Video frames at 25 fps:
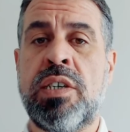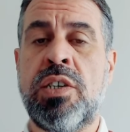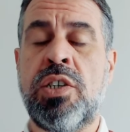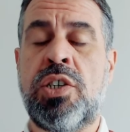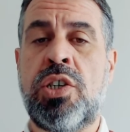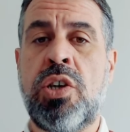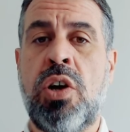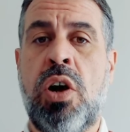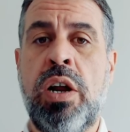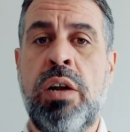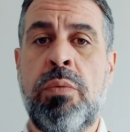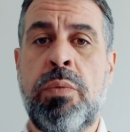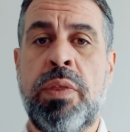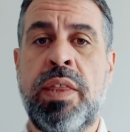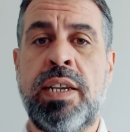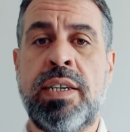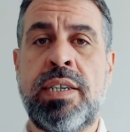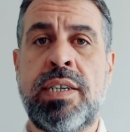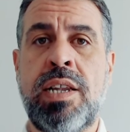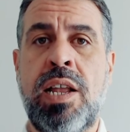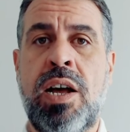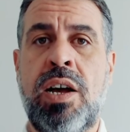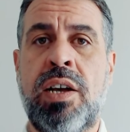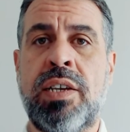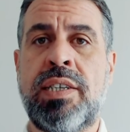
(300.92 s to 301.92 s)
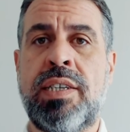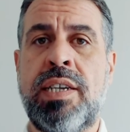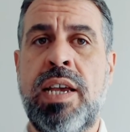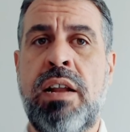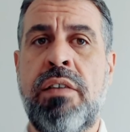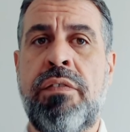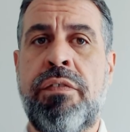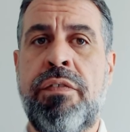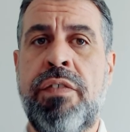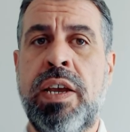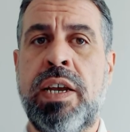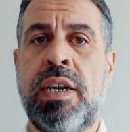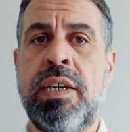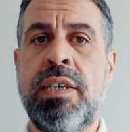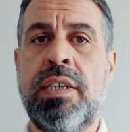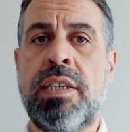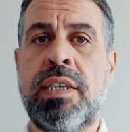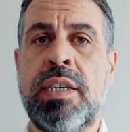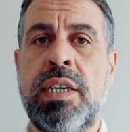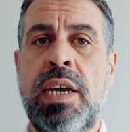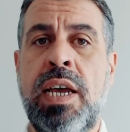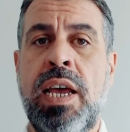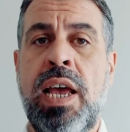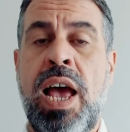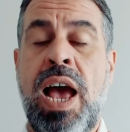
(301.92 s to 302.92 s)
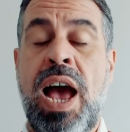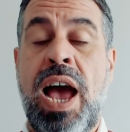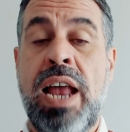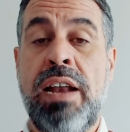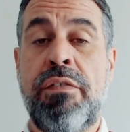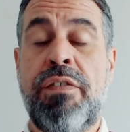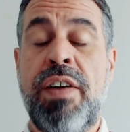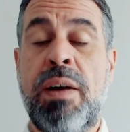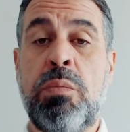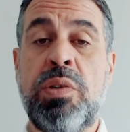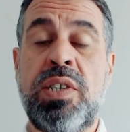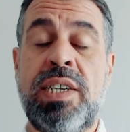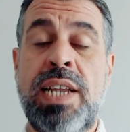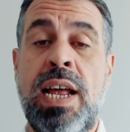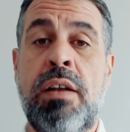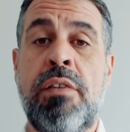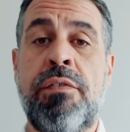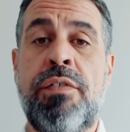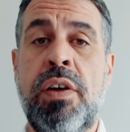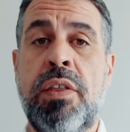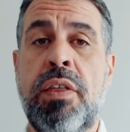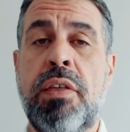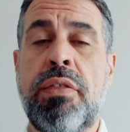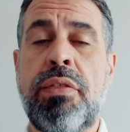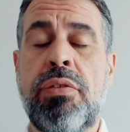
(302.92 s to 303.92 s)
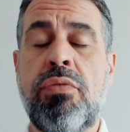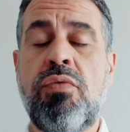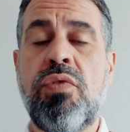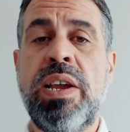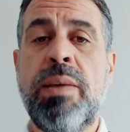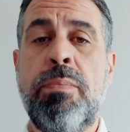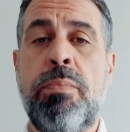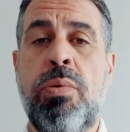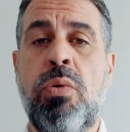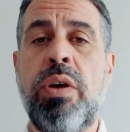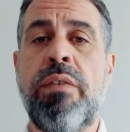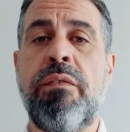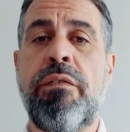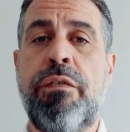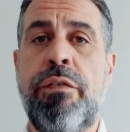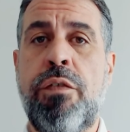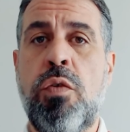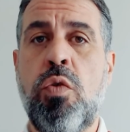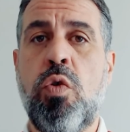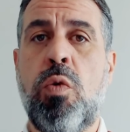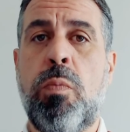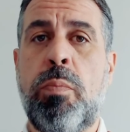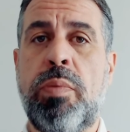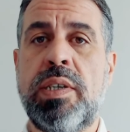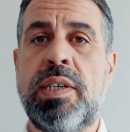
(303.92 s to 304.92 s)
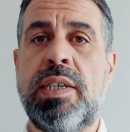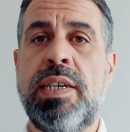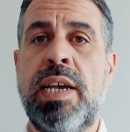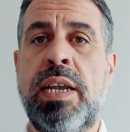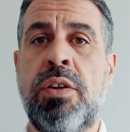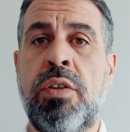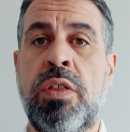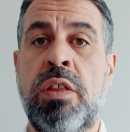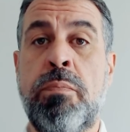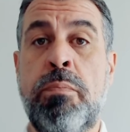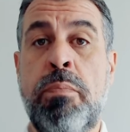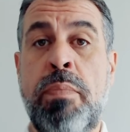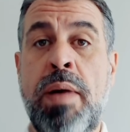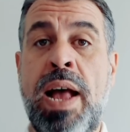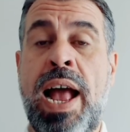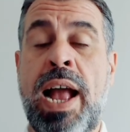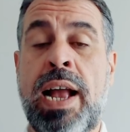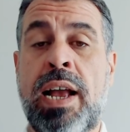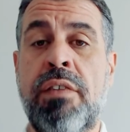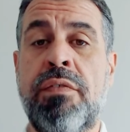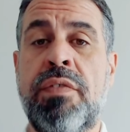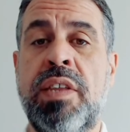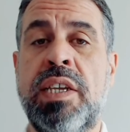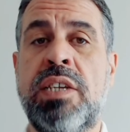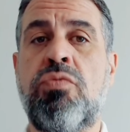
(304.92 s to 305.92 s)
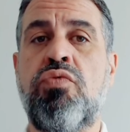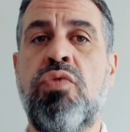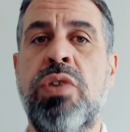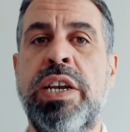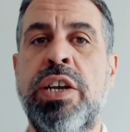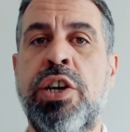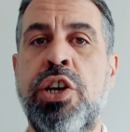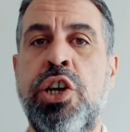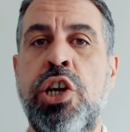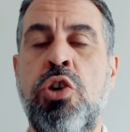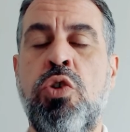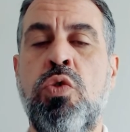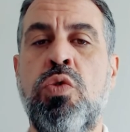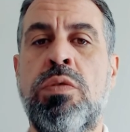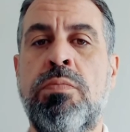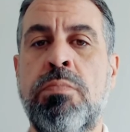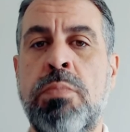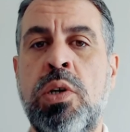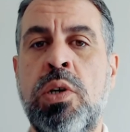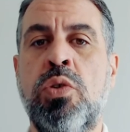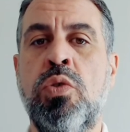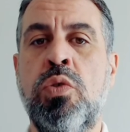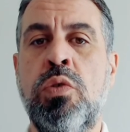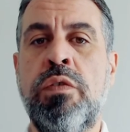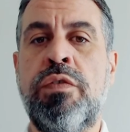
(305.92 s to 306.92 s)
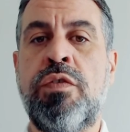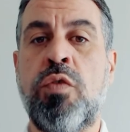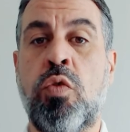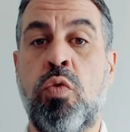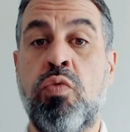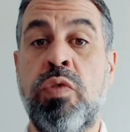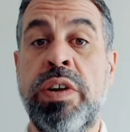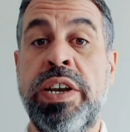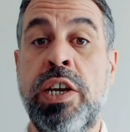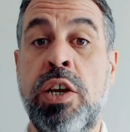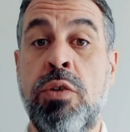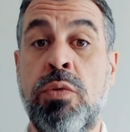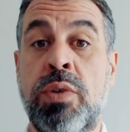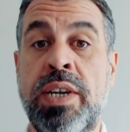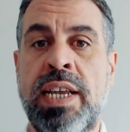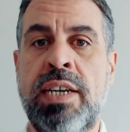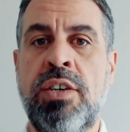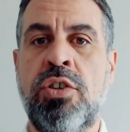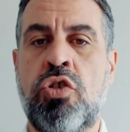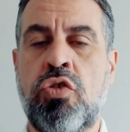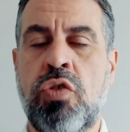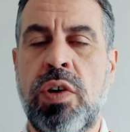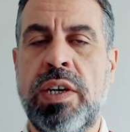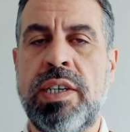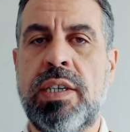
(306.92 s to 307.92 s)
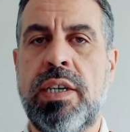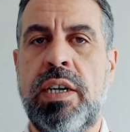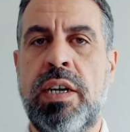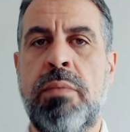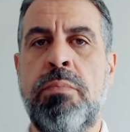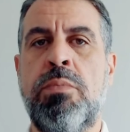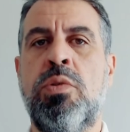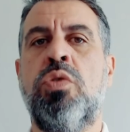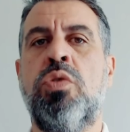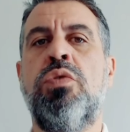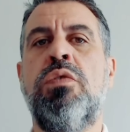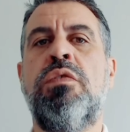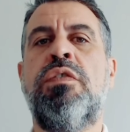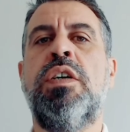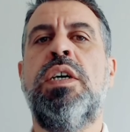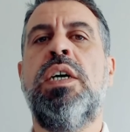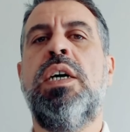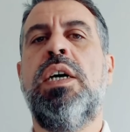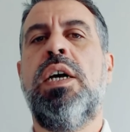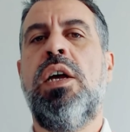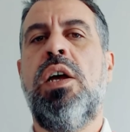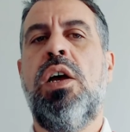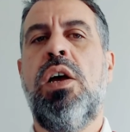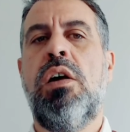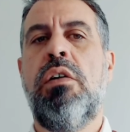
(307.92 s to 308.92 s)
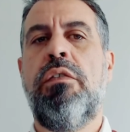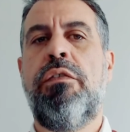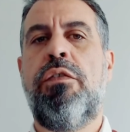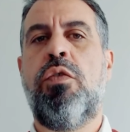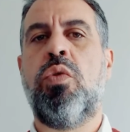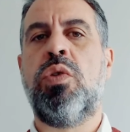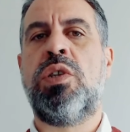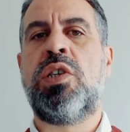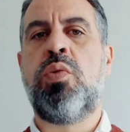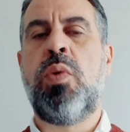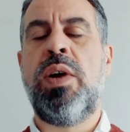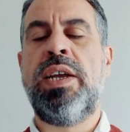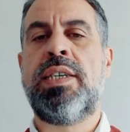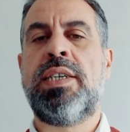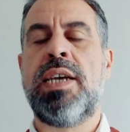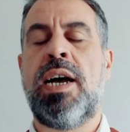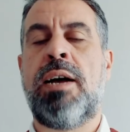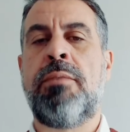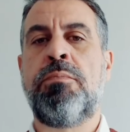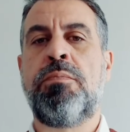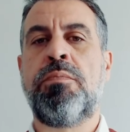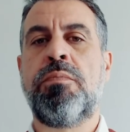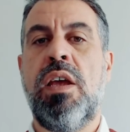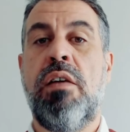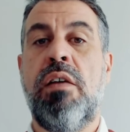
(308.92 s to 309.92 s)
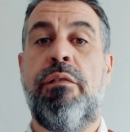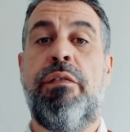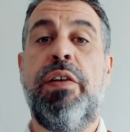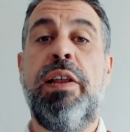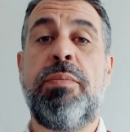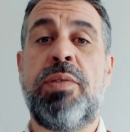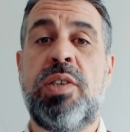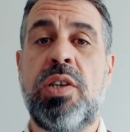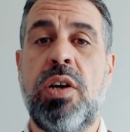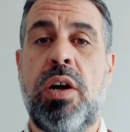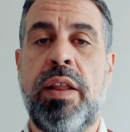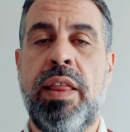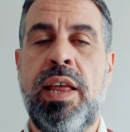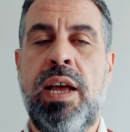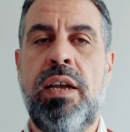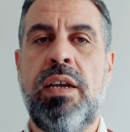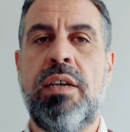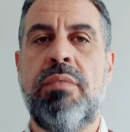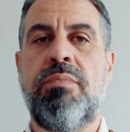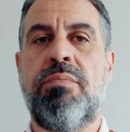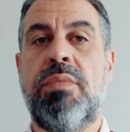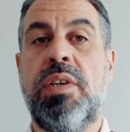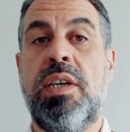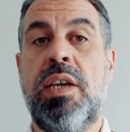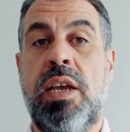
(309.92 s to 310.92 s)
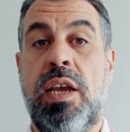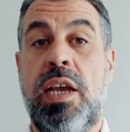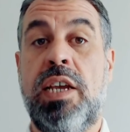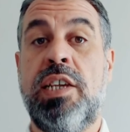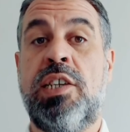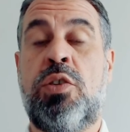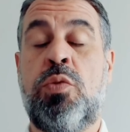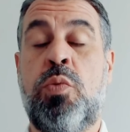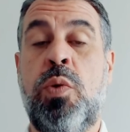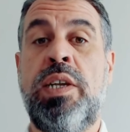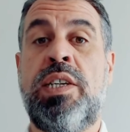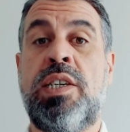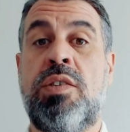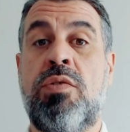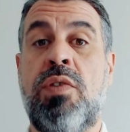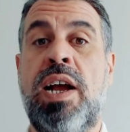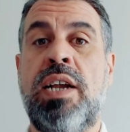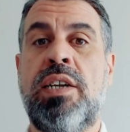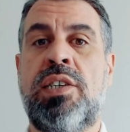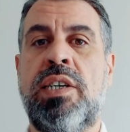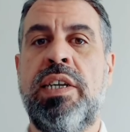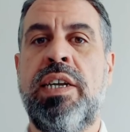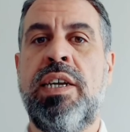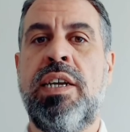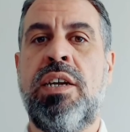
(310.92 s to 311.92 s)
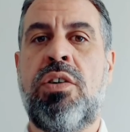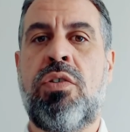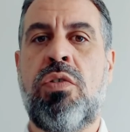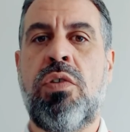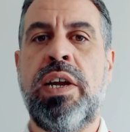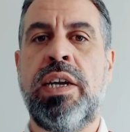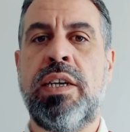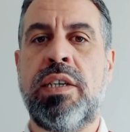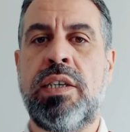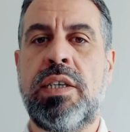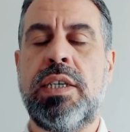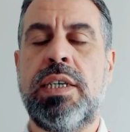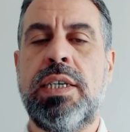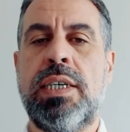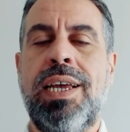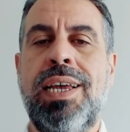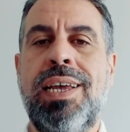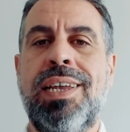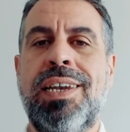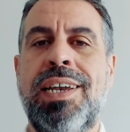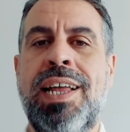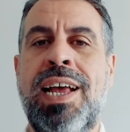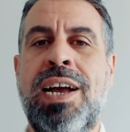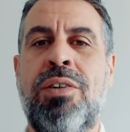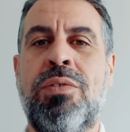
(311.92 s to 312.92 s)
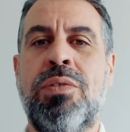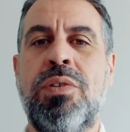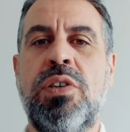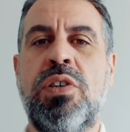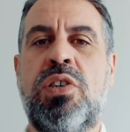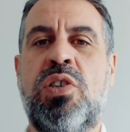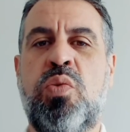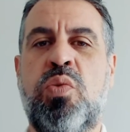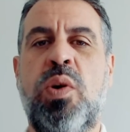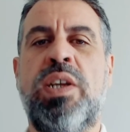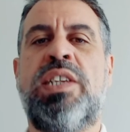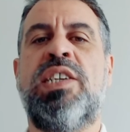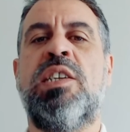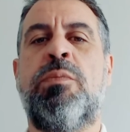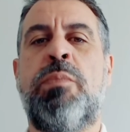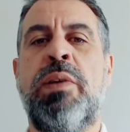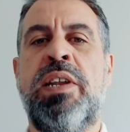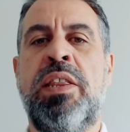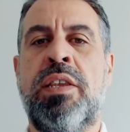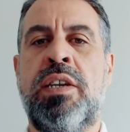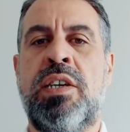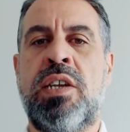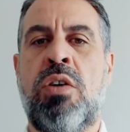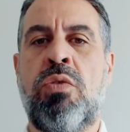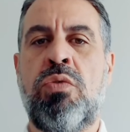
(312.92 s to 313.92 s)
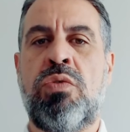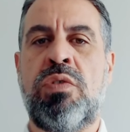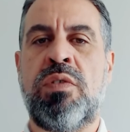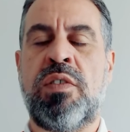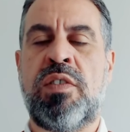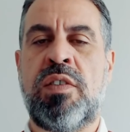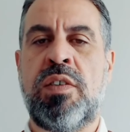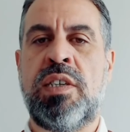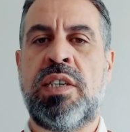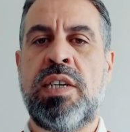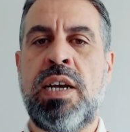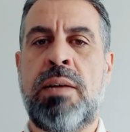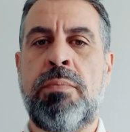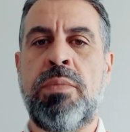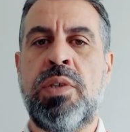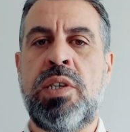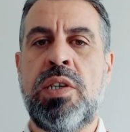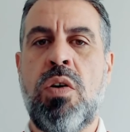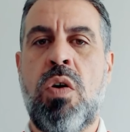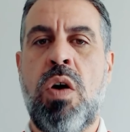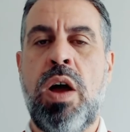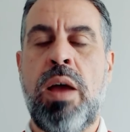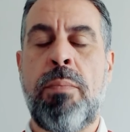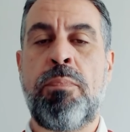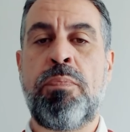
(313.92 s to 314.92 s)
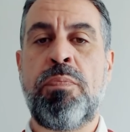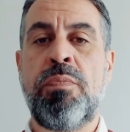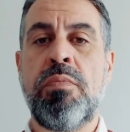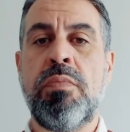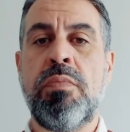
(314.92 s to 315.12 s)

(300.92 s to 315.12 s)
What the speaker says: in China with its last set of figures, and in fact was down a further 3.4% on the back of this renewed move, or renewed interest in a move, for Twitter. Flip side of that is Twitter actually increased. Now, Twitter's been in doldrums for some time,